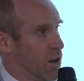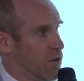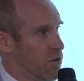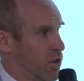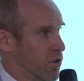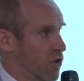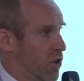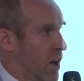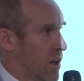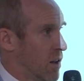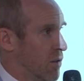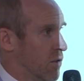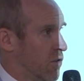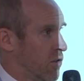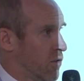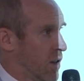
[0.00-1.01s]
to
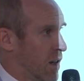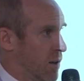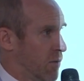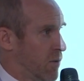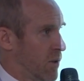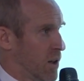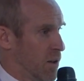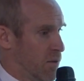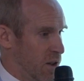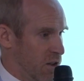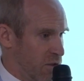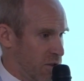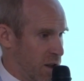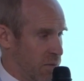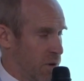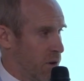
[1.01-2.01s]
change if he's
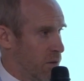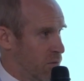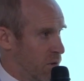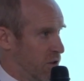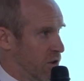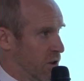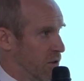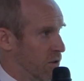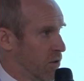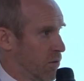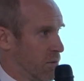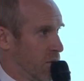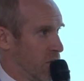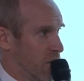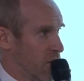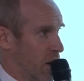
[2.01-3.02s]
given a rigid
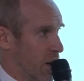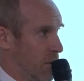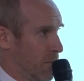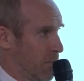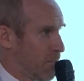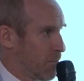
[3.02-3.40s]
design.